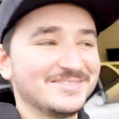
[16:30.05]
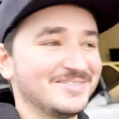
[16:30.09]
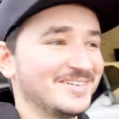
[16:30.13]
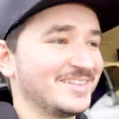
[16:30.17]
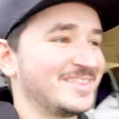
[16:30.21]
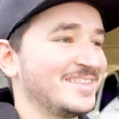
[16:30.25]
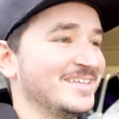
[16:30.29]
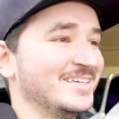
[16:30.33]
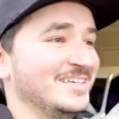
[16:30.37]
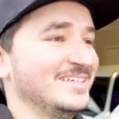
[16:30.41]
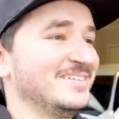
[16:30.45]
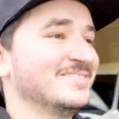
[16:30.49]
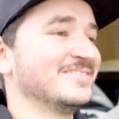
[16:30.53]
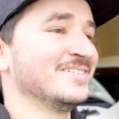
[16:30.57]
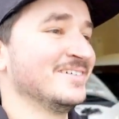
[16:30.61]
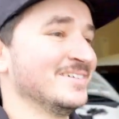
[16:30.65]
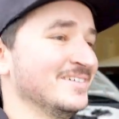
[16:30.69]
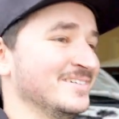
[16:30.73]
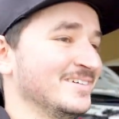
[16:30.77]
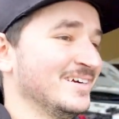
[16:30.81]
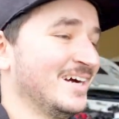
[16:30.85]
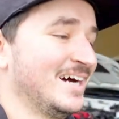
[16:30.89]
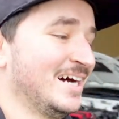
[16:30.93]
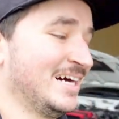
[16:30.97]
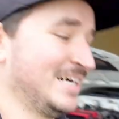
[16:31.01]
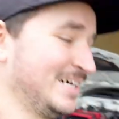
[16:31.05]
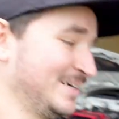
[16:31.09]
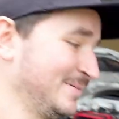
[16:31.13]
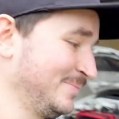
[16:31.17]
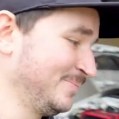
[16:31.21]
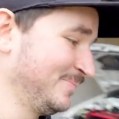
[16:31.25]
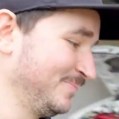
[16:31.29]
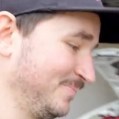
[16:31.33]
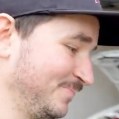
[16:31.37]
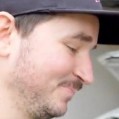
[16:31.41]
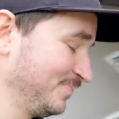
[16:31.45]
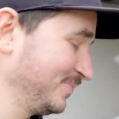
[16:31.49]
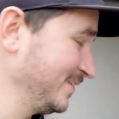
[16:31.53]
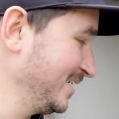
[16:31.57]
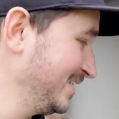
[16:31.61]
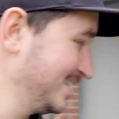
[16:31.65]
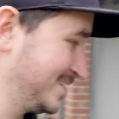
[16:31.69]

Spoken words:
with the Evo.